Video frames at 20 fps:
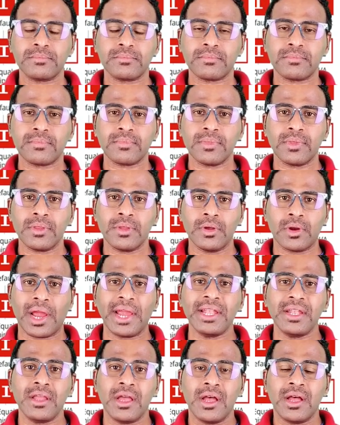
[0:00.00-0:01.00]
right?
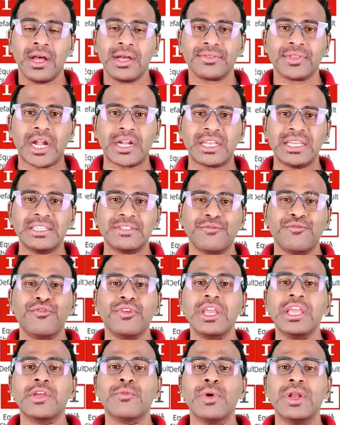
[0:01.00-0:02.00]
That is
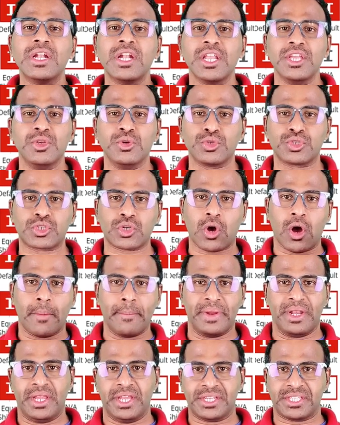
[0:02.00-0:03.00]
frequently used
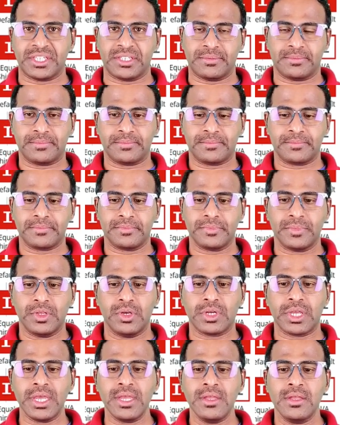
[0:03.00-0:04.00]
combination.
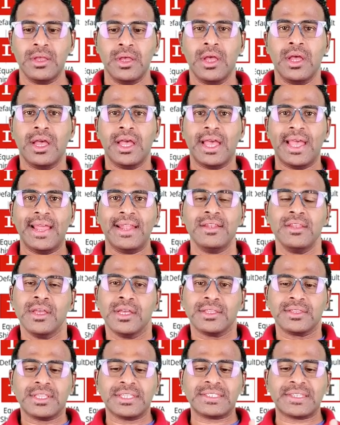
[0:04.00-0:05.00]
Okay, and the
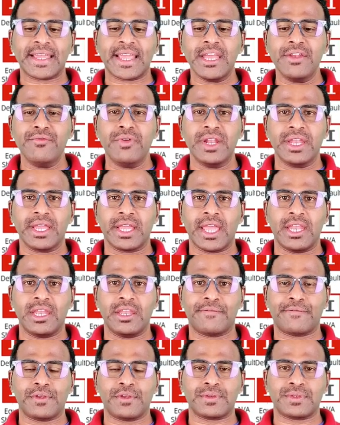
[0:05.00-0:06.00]
second one again, if you
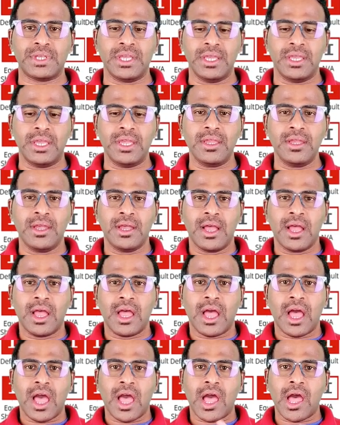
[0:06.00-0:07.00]
see, I
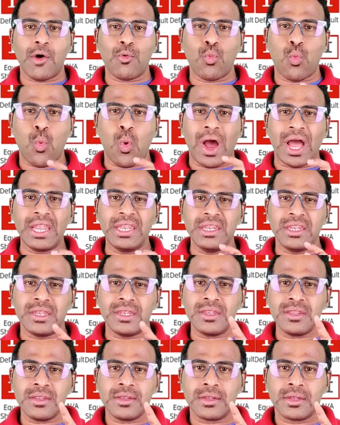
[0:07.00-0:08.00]
have 1
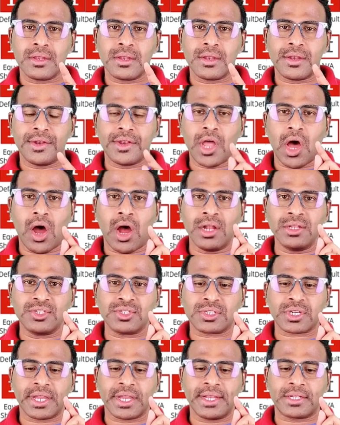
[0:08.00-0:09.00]

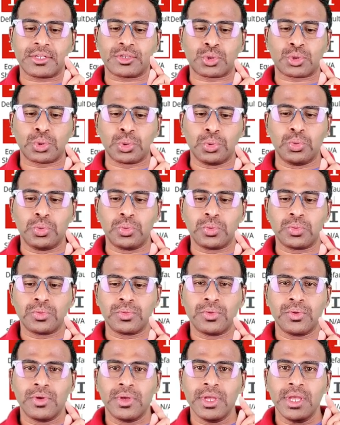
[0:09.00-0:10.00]
non-straight through
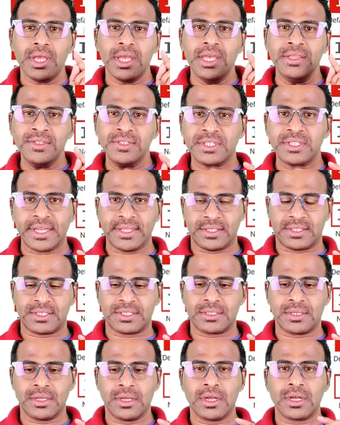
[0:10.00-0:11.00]
instance
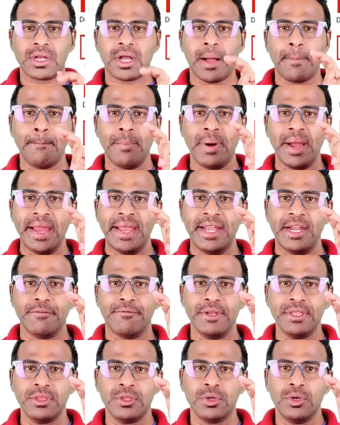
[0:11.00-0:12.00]
combined with
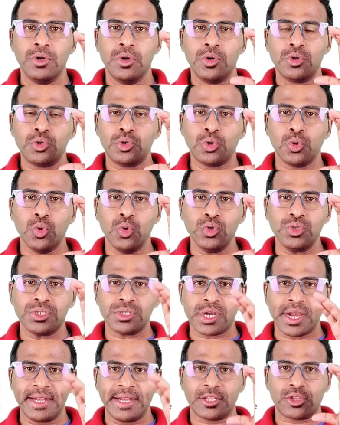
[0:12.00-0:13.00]
2
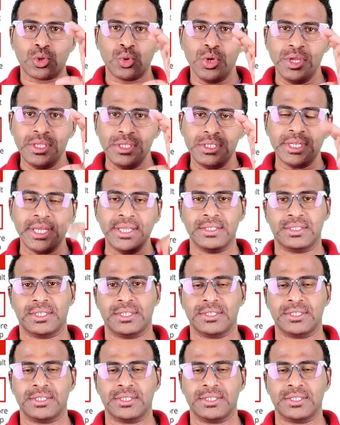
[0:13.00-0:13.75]
straight through instances,